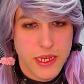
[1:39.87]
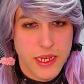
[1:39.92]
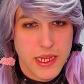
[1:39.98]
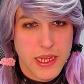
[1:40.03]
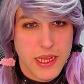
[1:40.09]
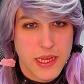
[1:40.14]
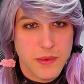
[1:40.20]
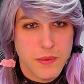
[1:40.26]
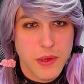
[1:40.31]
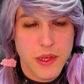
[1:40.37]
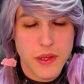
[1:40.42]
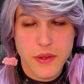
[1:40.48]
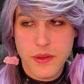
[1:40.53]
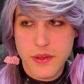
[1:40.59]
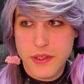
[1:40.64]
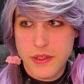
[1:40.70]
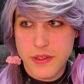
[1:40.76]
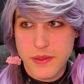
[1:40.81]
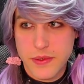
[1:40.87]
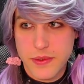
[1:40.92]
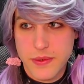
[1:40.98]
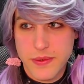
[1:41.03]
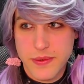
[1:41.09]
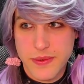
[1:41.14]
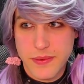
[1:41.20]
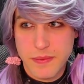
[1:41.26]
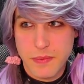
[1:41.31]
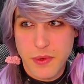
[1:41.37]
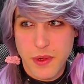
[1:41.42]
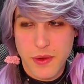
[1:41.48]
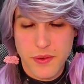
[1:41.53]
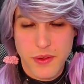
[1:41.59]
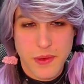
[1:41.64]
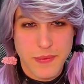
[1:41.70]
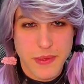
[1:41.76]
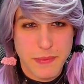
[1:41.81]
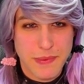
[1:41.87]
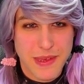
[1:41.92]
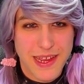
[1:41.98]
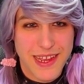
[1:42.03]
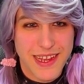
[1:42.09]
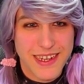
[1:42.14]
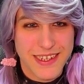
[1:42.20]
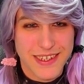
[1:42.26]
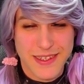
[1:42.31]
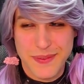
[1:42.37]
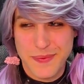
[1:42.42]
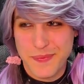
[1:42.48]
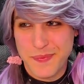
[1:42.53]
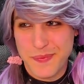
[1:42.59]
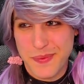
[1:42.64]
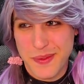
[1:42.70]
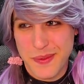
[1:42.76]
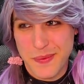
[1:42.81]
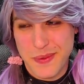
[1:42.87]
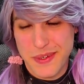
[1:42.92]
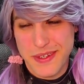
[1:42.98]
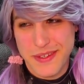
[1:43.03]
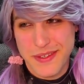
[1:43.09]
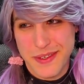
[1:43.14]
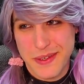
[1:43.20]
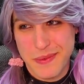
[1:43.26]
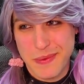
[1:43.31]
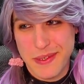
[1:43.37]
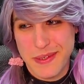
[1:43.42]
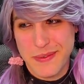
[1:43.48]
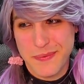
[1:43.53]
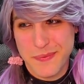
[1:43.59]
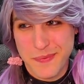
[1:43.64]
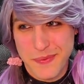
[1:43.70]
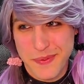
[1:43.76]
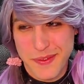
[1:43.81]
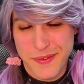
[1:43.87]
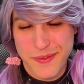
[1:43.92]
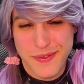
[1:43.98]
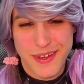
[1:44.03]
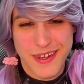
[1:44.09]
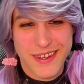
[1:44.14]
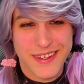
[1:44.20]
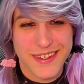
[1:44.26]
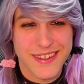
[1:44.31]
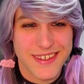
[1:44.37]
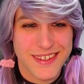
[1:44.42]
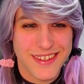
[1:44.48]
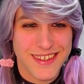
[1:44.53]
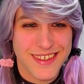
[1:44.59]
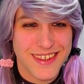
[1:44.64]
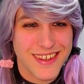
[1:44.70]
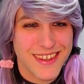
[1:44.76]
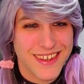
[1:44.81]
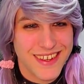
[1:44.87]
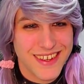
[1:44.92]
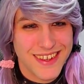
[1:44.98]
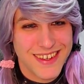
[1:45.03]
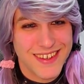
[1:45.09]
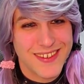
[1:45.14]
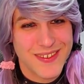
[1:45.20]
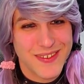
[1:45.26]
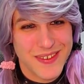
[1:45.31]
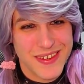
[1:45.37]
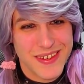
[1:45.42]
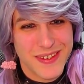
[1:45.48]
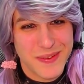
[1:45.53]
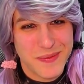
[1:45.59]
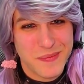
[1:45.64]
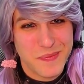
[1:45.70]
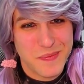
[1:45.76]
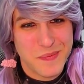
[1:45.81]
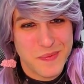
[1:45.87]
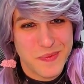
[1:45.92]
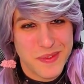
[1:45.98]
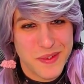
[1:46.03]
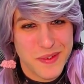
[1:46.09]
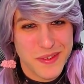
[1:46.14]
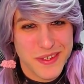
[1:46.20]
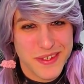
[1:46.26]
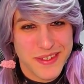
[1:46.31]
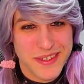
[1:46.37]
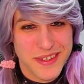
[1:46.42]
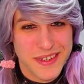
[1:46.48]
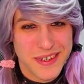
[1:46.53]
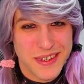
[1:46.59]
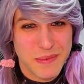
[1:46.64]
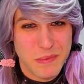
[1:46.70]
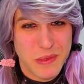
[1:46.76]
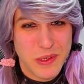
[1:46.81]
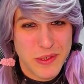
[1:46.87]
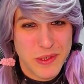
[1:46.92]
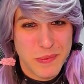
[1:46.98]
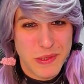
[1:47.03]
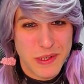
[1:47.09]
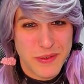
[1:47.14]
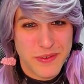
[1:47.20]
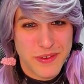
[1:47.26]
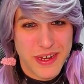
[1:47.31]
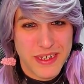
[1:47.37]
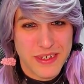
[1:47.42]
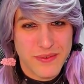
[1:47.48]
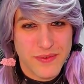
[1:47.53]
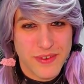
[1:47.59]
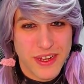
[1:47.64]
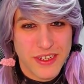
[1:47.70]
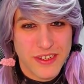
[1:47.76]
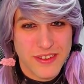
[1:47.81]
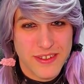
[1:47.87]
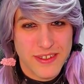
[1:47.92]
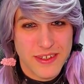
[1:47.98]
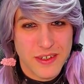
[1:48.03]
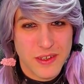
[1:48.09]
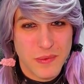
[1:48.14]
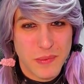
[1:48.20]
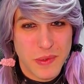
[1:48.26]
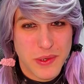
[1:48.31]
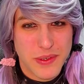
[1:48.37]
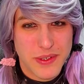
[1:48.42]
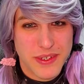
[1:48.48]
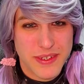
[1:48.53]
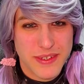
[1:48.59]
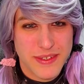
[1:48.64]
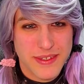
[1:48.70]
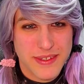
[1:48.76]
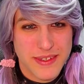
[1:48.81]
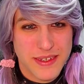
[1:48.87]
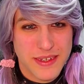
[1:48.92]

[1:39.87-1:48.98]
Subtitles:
And we are going to program it by hand, which is going to be fun. Notice the immutable register components